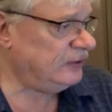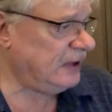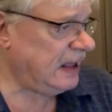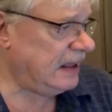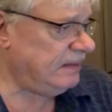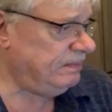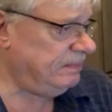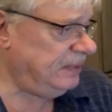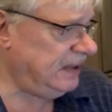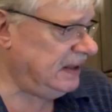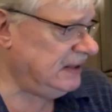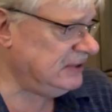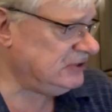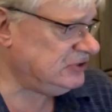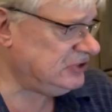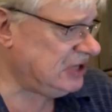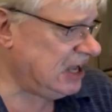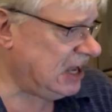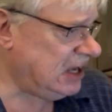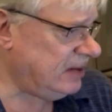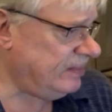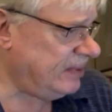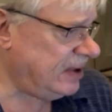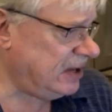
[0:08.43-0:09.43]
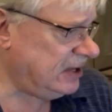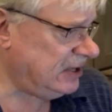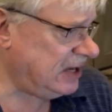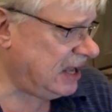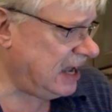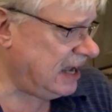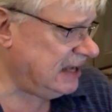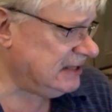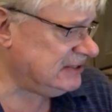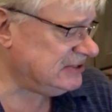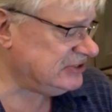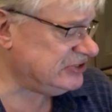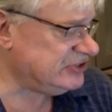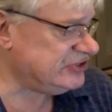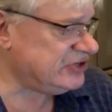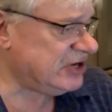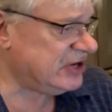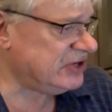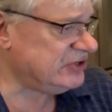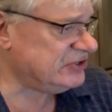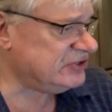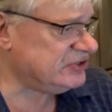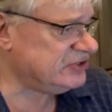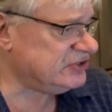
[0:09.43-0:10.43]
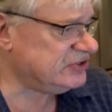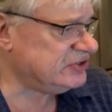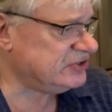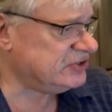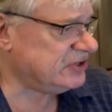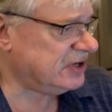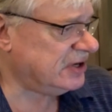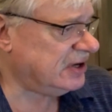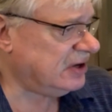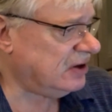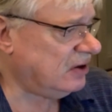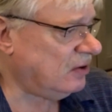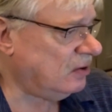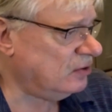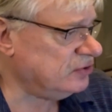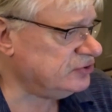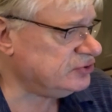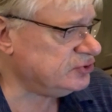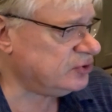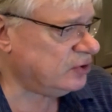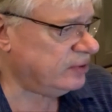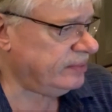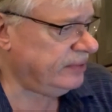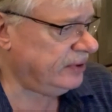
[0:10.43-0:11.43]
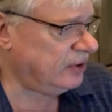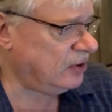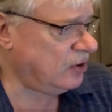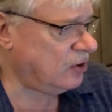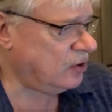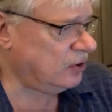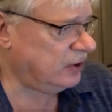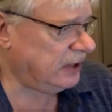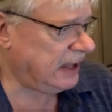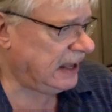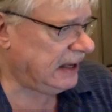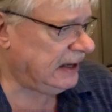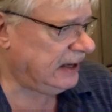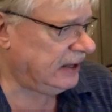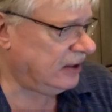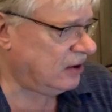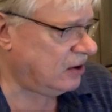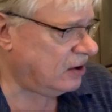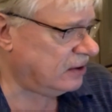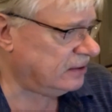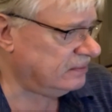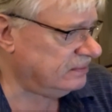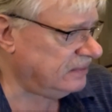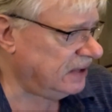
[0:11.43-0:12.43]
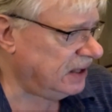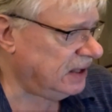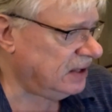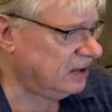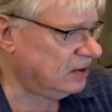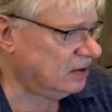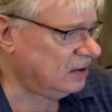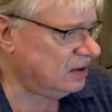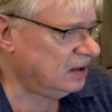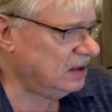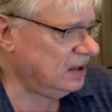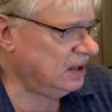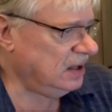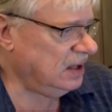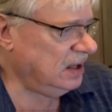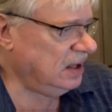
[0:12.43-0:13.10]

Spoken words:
Got beans down about 9 cents. Soybean oil gaining on meal.